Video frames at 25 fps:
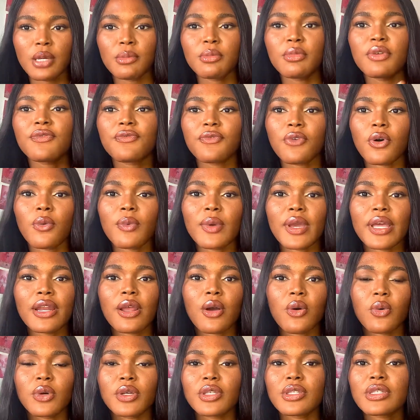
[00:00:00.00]
before we are
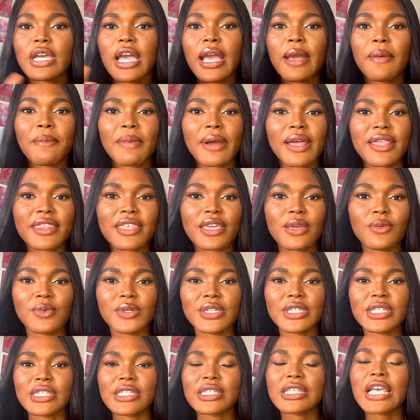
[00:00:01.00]
now going to empathy,
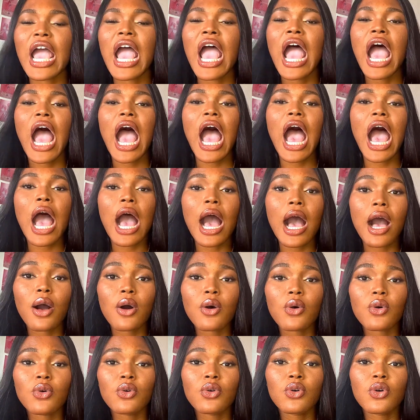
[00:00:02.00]
which is
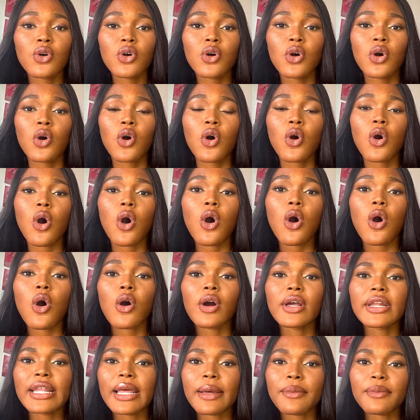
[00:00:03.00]
how
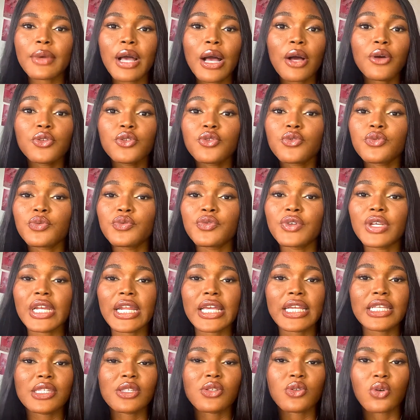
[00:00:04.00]
how you
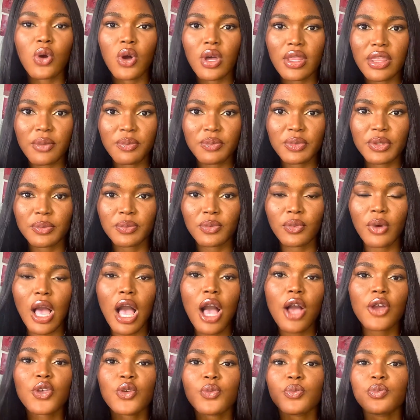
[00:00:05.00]
relate to other people,
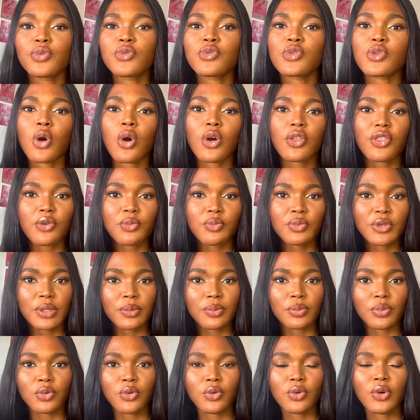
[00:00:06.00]
how you put other
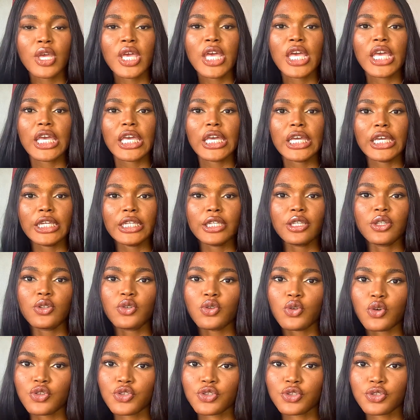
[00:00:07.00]
people in
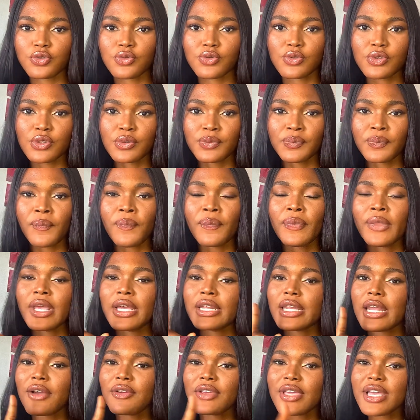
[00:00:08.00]
your shoes.
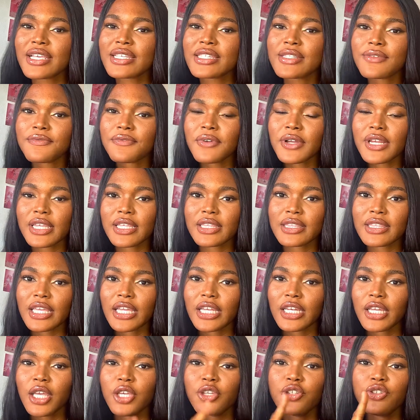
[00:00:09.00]
Now, here's the funny
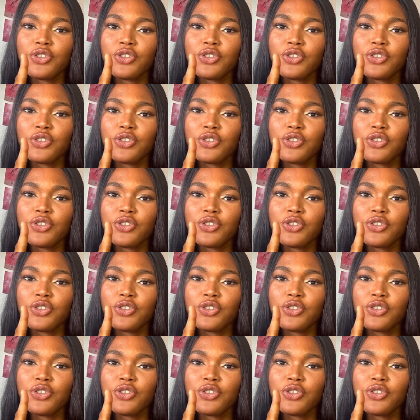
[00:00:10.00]
thing.